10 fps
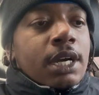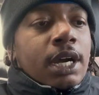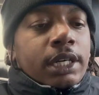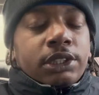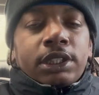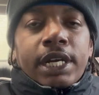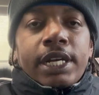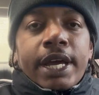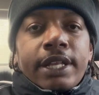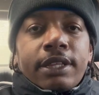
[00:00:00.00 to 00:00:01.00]

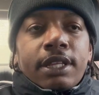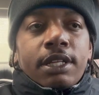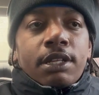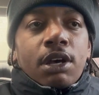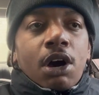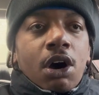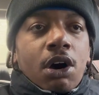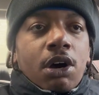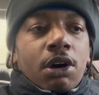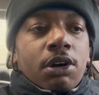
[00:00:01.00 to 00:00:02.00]
Understand that
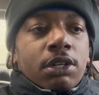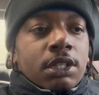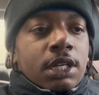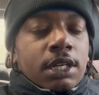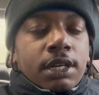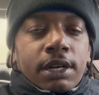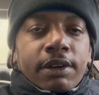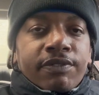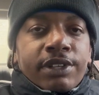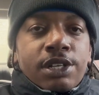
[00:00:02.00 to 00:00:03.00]
all
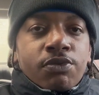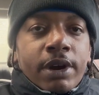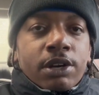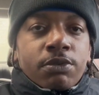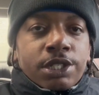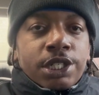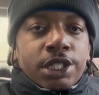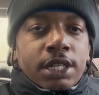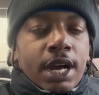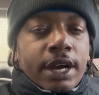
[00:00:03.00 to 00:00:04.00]
of these
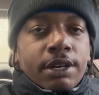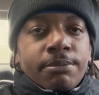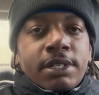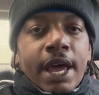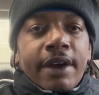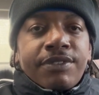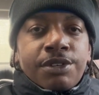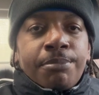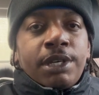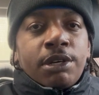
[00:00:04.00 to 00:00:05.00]
requisition items have
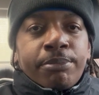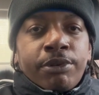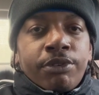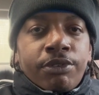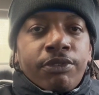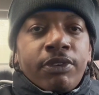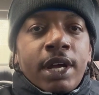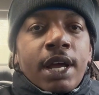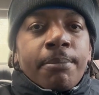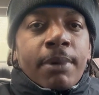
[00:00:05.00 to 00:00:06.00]
to be approved
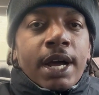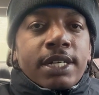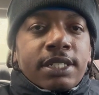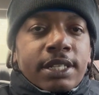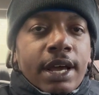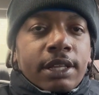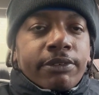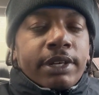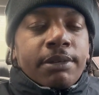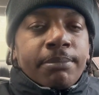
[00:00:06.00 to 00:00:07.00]
by a
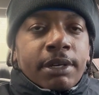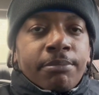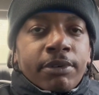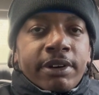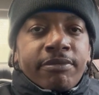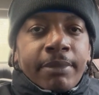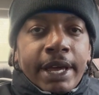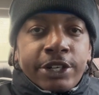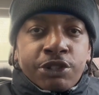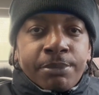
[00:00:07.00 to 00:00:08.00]
salaried member of
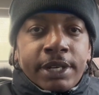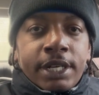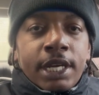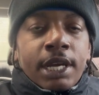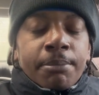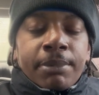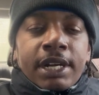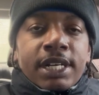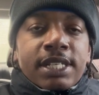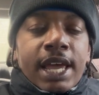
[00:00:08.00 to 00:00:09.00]
management.
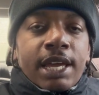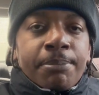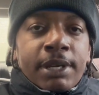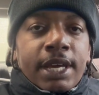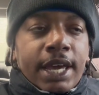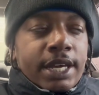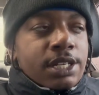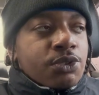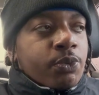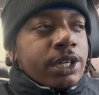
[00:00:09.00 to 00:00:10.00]
But us
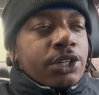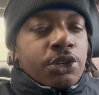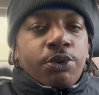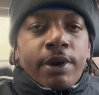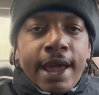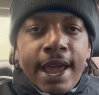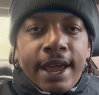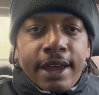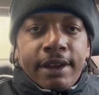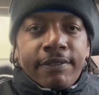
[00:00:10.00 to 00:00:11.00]
APAs, we do
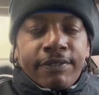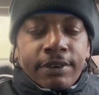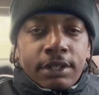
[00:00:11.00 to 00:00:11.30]
have